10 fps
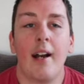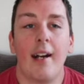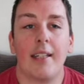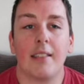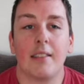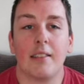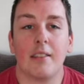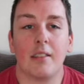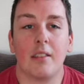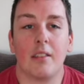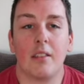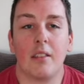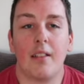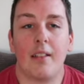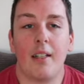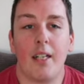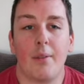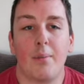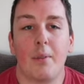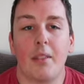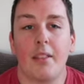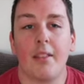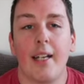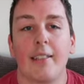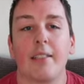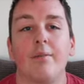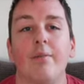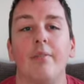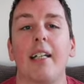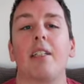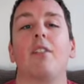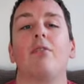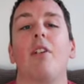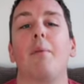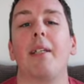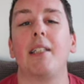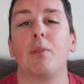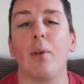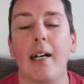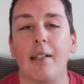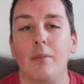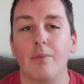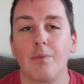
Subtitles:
and I hope you get some value from it as well,